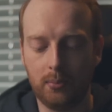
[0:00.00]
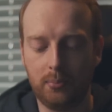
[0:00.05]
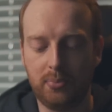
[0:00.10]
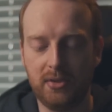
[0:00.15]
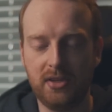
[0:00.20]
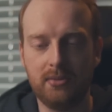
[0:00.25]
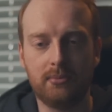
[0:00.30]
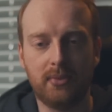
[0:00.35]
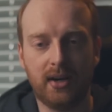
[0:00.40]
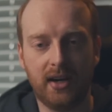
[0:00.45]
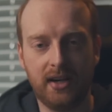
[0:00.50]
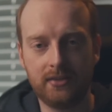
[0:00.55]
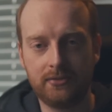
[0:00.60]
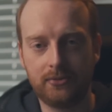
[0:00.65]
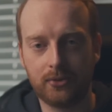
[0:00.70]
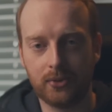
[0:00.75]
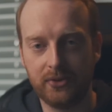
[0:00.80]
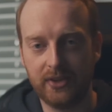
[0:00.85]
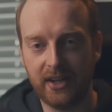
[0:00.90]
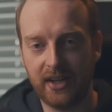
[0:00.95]
be
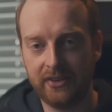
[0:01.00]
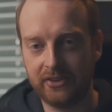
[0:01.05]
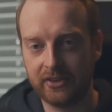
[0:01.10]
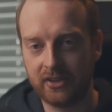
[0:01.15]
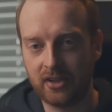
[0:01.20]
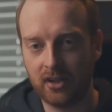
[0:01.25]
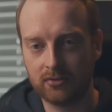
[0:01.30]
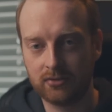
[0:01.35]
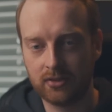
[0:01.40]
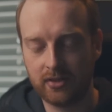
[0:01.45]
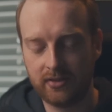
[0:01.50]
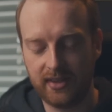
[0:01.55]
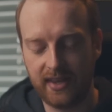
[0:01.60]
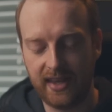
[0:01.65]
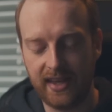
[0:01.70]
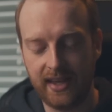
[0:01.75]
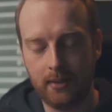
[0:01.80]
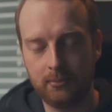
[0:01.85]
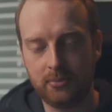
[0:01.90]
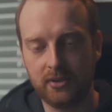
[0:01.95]
mindful not to cover the
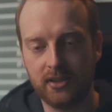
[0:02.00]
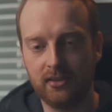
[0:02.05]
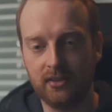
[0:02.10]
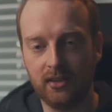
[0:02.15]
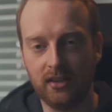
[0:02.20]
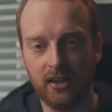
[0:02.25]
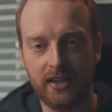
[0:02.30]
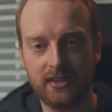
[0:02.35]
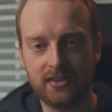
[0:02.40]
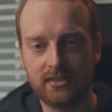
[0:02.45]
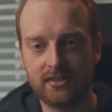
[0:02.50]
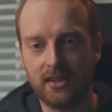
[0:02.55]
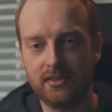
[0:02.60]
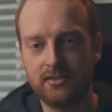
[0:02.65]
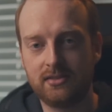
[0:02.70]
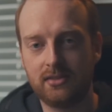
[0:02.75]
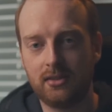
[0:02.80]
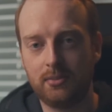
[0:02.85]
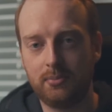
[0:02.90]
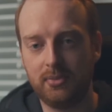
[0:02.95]
ambient light
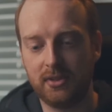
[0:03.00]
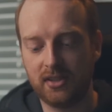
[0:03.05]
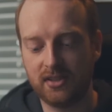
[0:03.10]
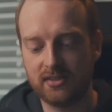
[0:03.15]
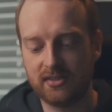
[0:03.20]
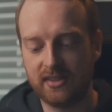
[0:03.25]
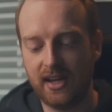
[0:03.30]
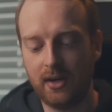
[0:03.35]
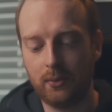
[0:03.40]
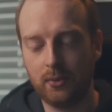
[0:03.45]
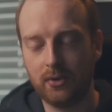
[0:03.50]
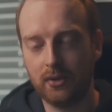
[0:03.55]
sensor because that